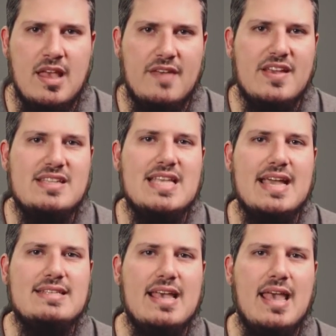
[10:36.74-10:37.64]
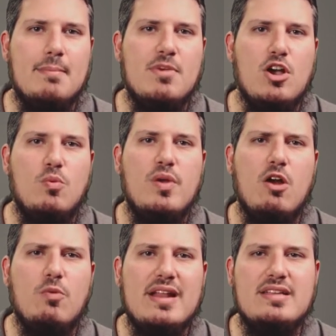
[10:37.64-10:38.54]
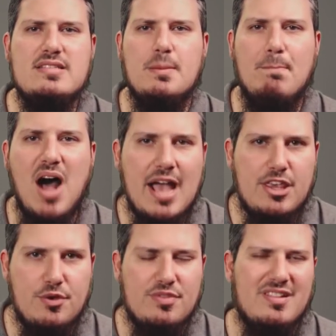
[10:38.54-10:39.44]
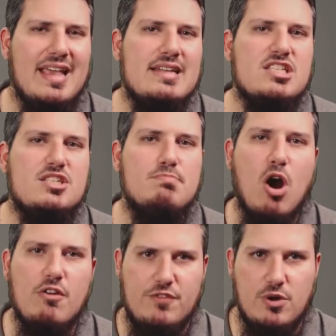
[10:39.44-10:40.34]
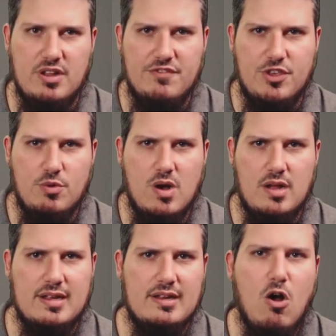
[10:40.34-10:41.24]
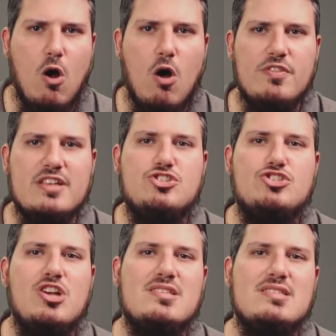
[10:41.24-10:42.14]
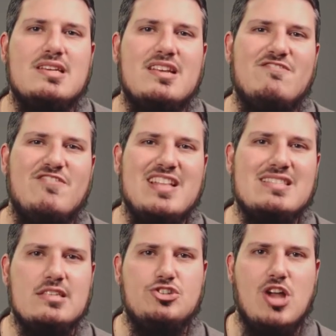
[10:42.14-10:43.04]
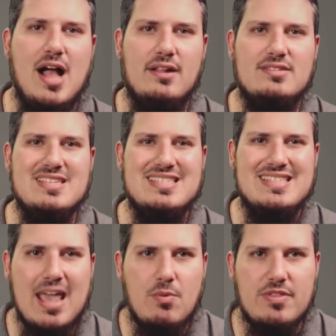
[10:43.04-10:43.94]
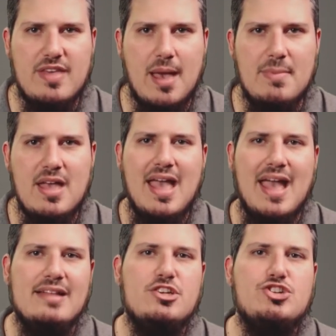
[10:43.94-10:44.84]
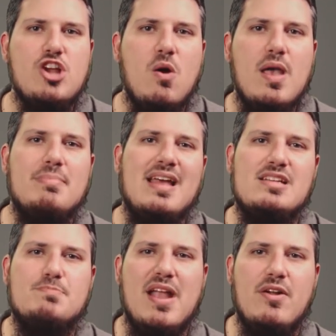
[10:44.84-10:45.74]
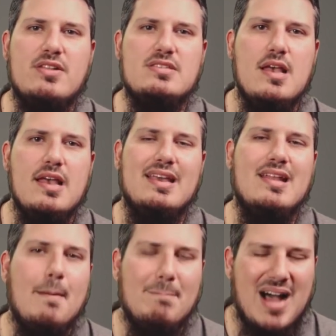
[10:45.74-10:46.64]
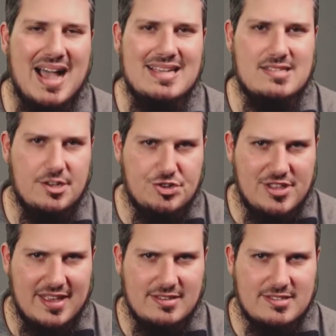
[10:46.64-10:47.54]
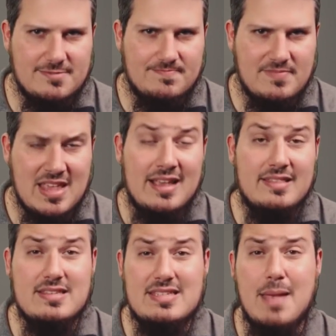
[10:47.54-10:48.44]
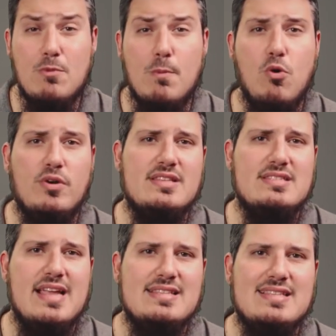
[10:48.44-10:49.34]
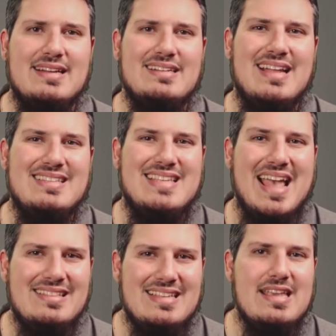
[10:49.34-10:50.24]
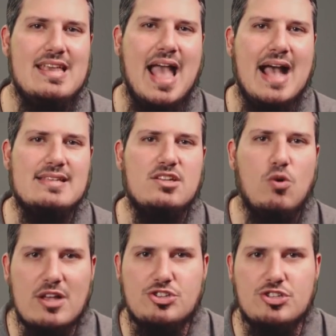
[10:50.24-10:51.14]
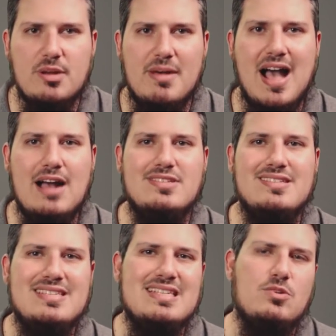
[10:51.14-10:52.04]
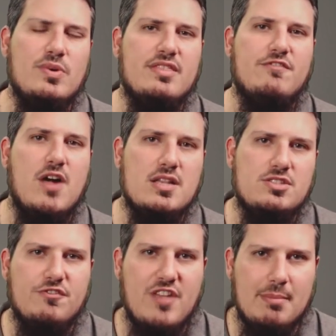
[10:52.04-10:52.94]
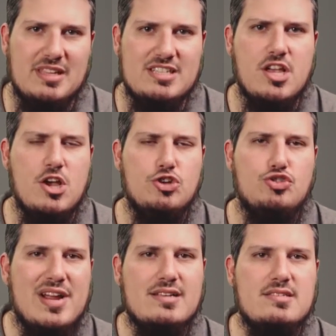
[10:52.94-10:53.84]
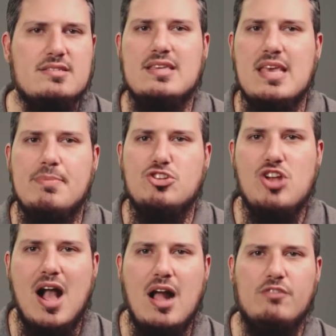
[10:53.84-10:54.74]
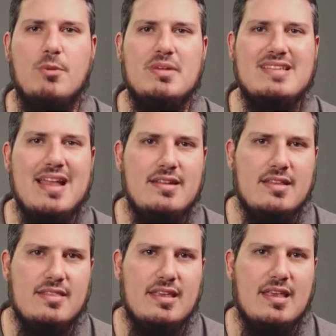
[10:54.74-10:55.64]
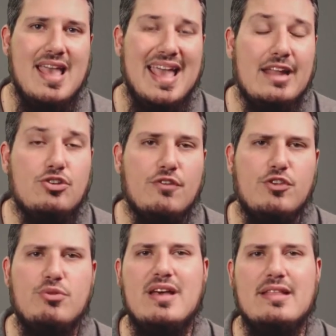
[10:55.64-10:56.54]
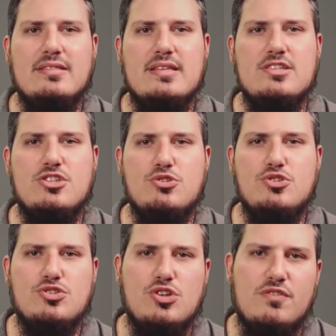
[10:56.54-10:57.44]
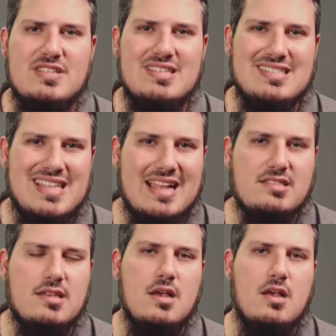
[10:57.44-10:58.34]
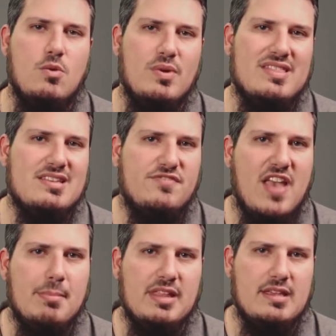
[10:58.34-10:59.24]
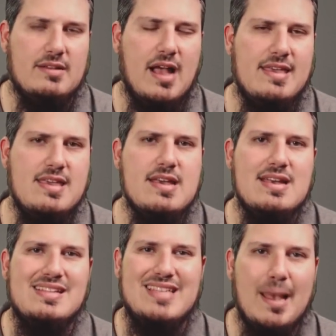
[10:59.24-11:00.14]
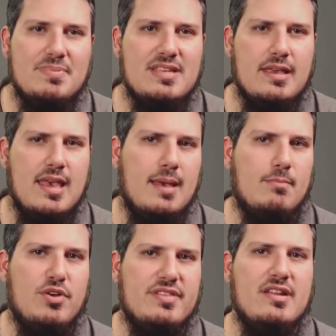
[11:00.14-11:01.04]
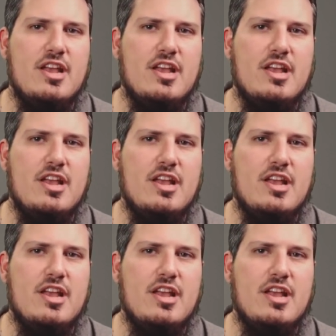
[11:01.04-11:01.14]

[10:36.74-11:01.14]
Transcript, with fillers: And they say to him, We are ready to buy you the latest smartphone if you want. And all this just to convince the child to stay with them and to show him that his parents cannot buy such things. In the same report, it states that an attendee asked a question about how to deal with the foster family's tricks to keep a child from attending the interview that the social services sets with his family, i.e., tempting him with an